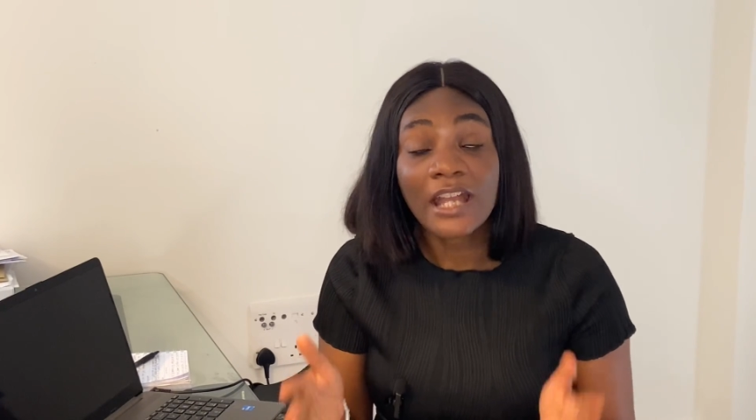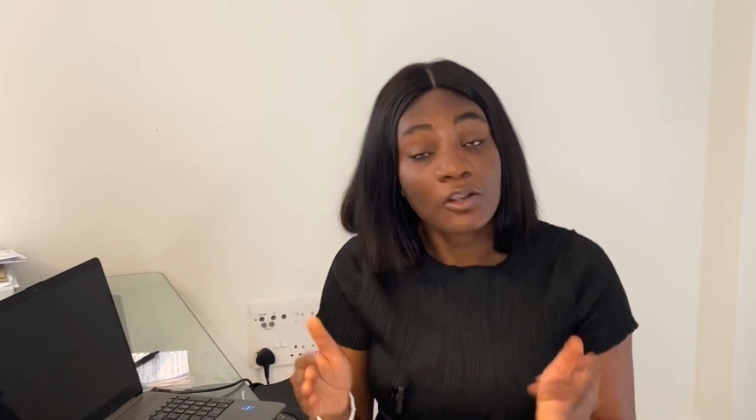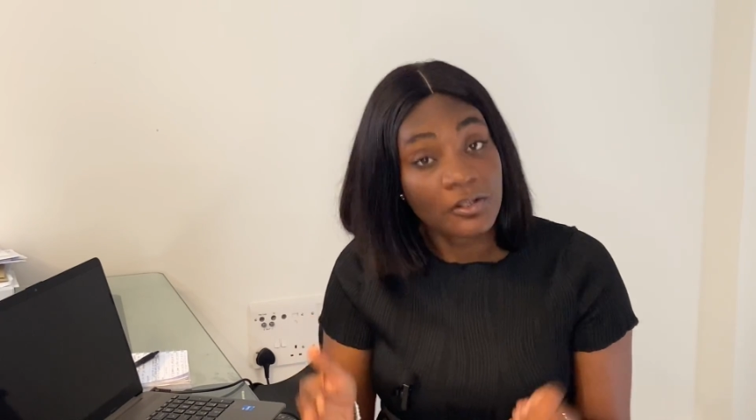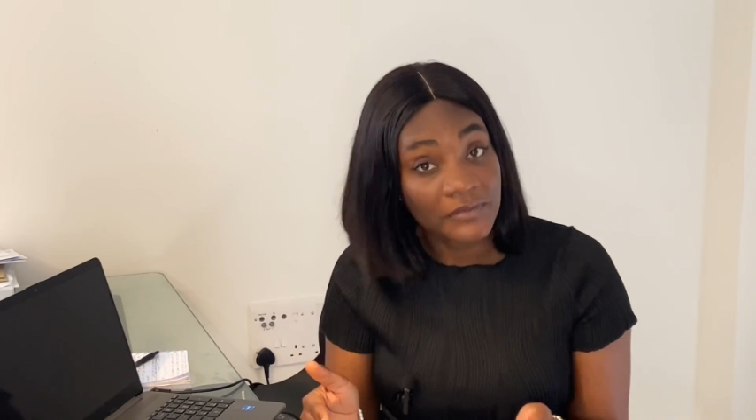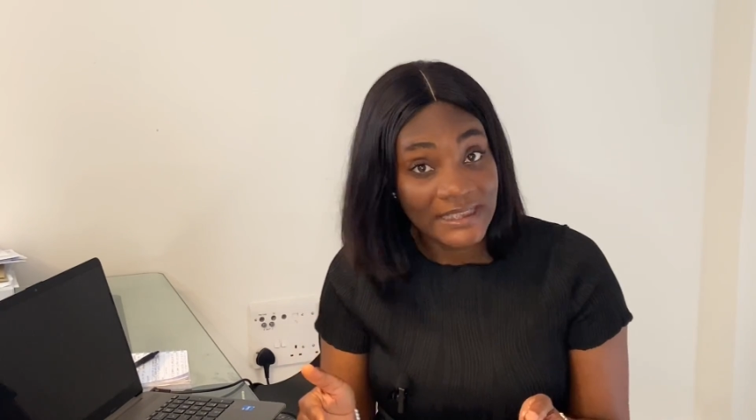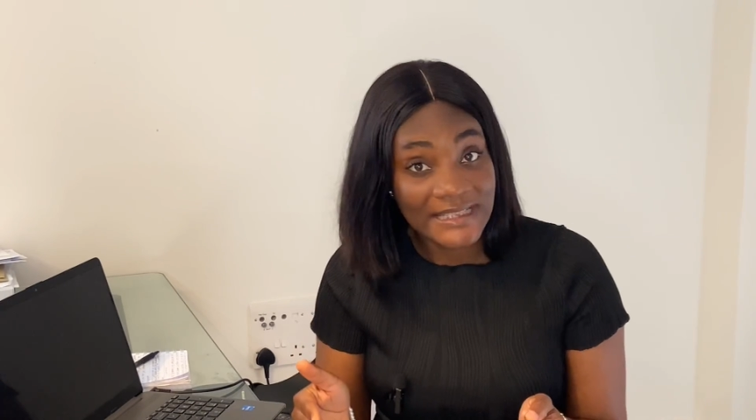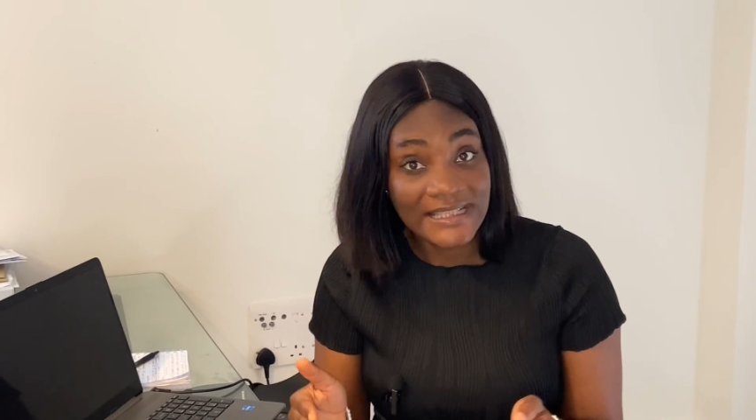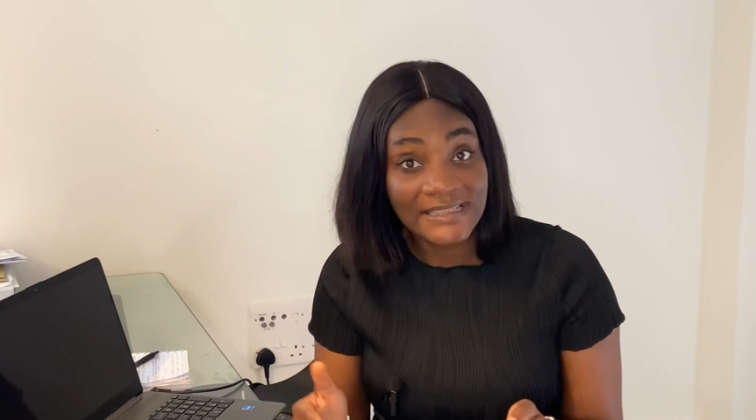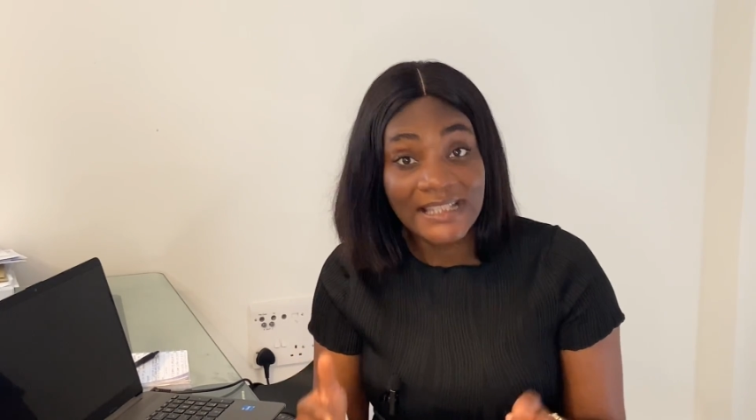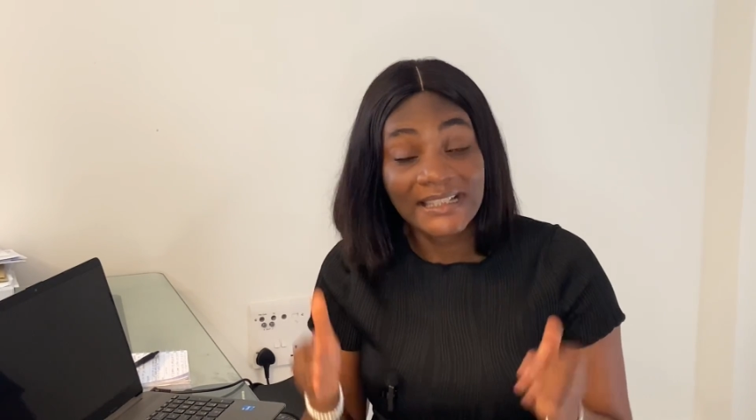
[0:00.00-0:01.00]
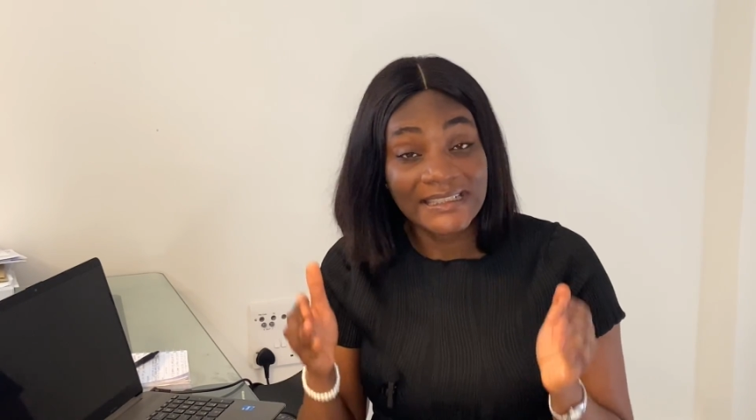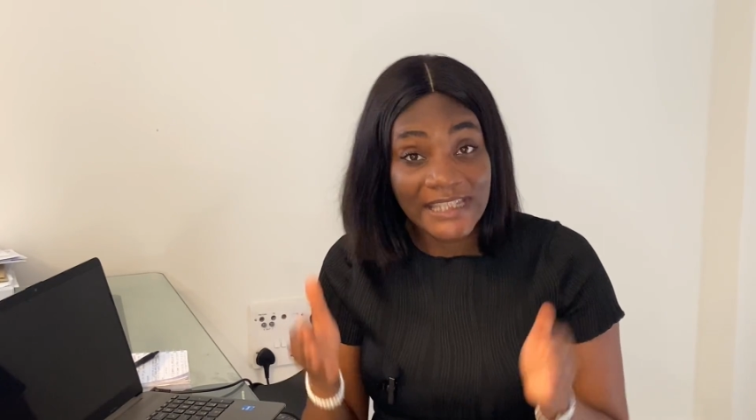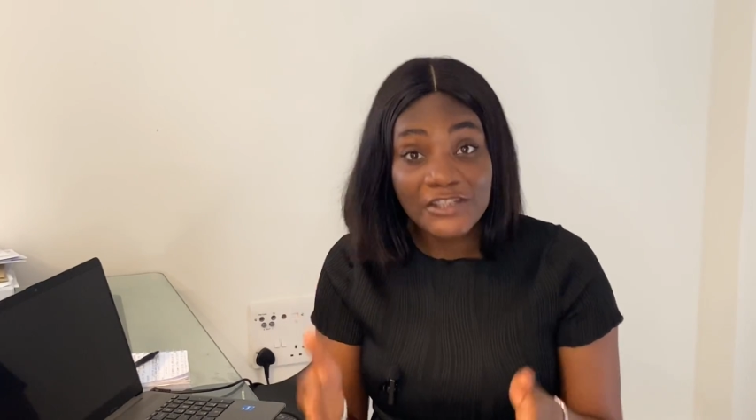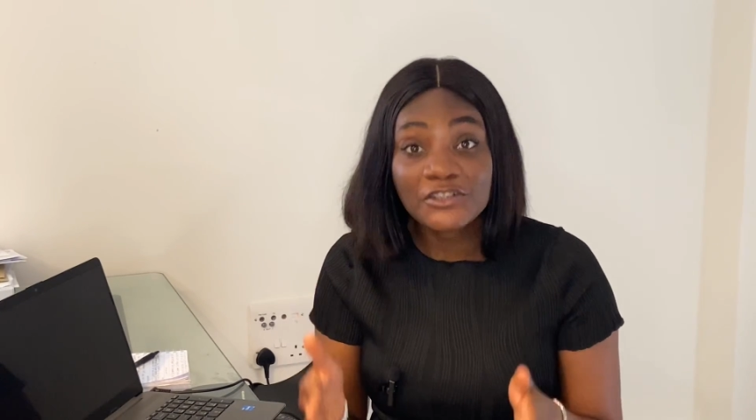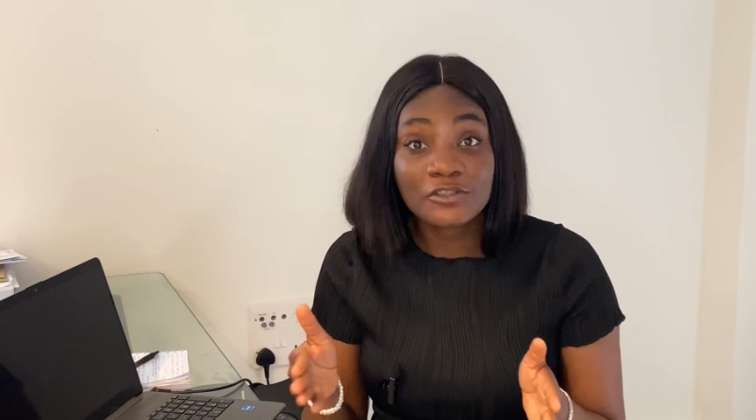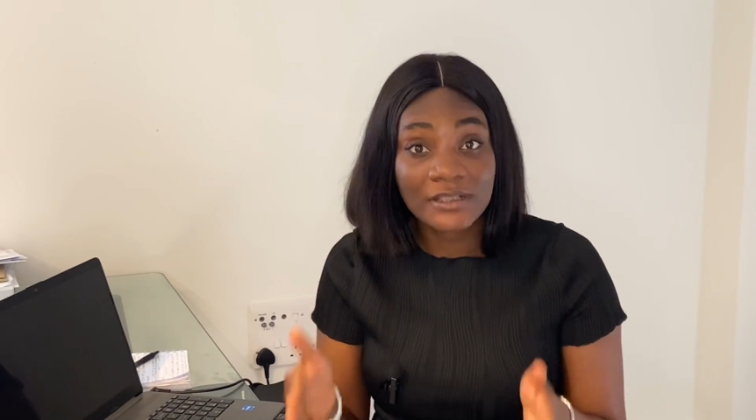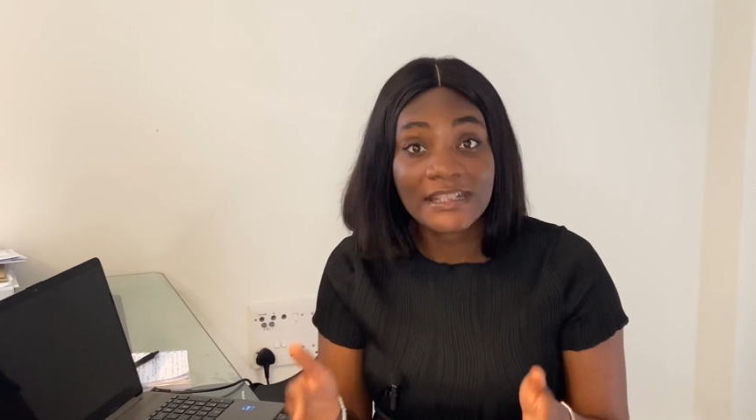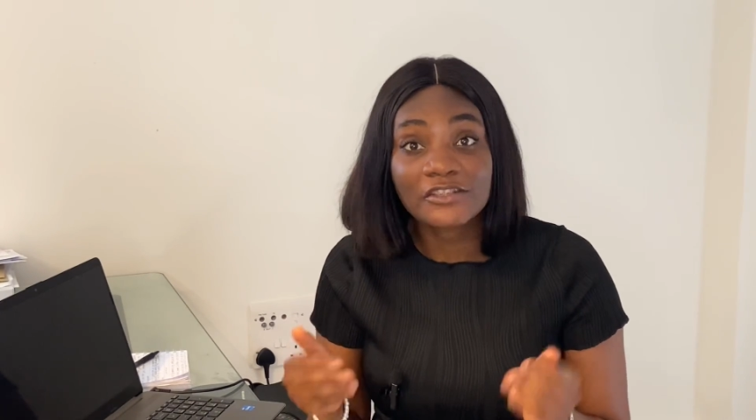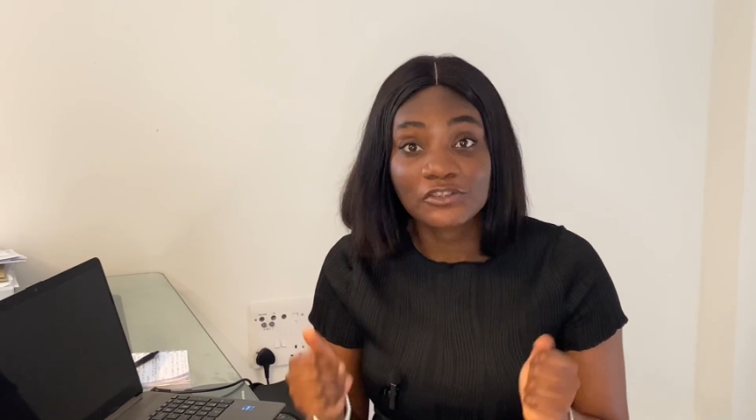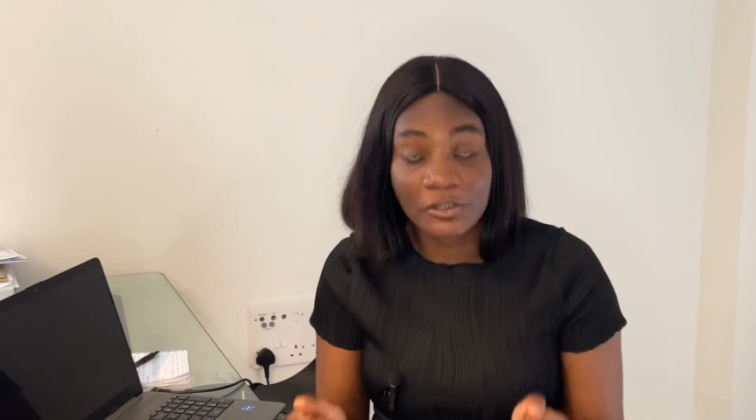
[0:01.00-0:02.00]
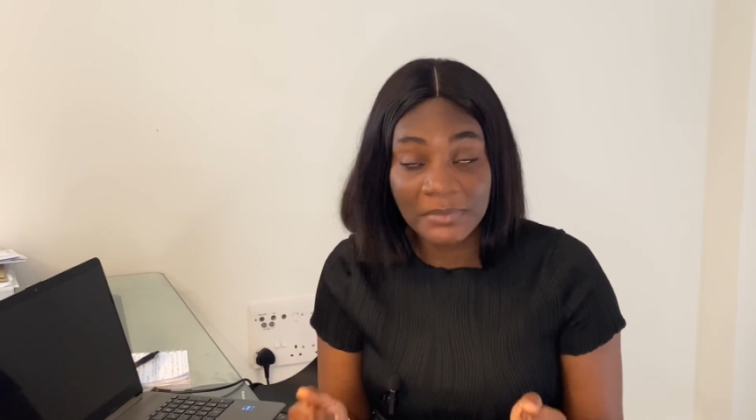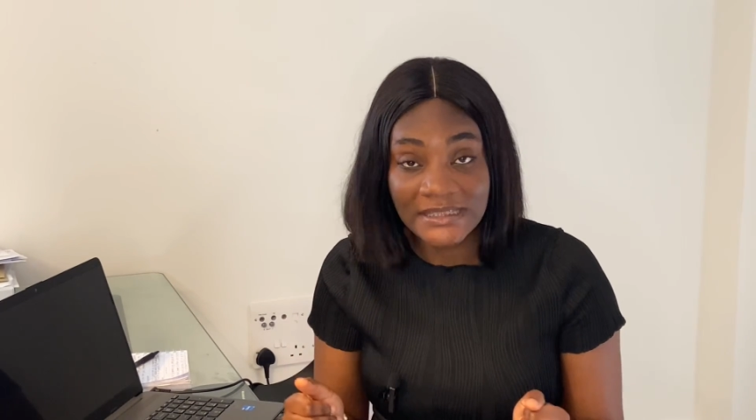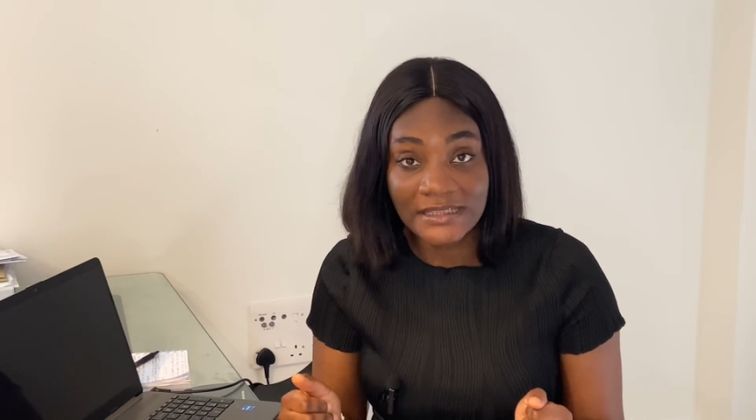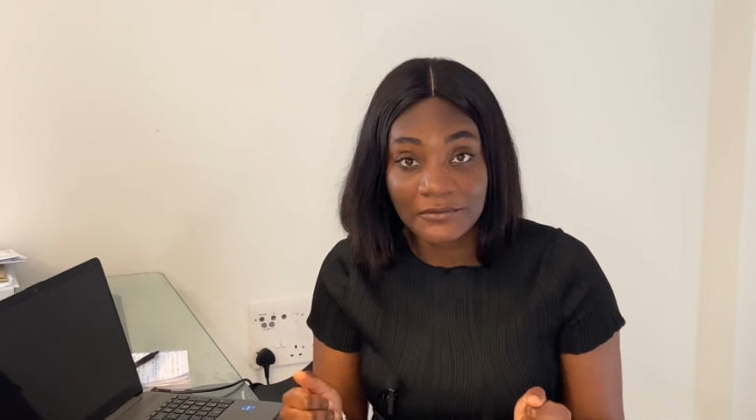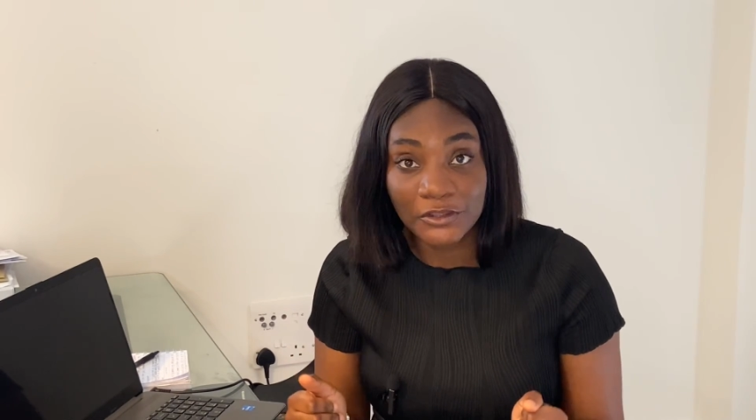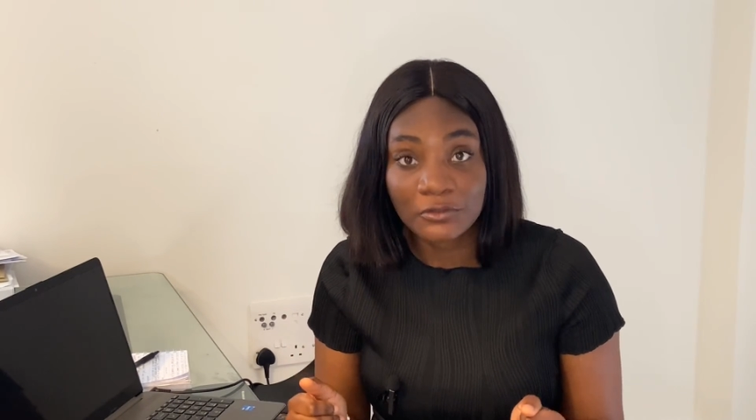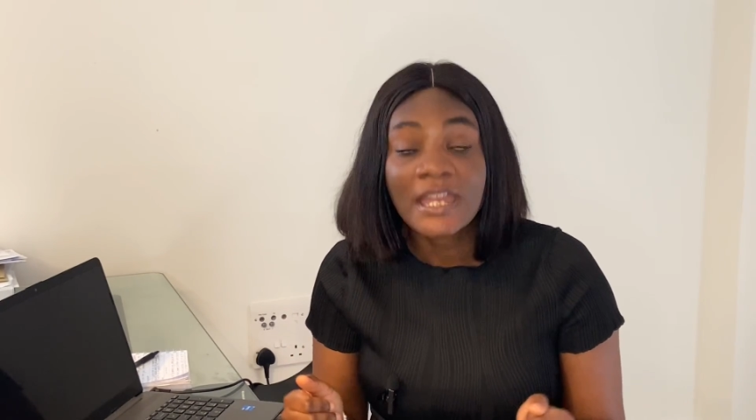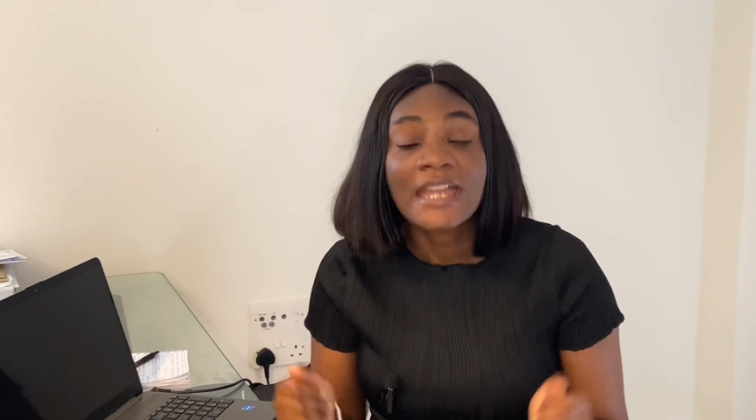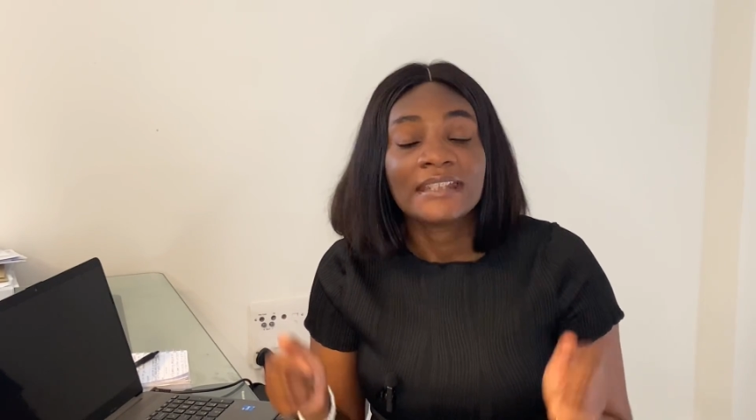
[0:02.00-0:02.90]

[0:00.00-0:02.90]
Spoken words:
and cover letter that can get you your next job interview,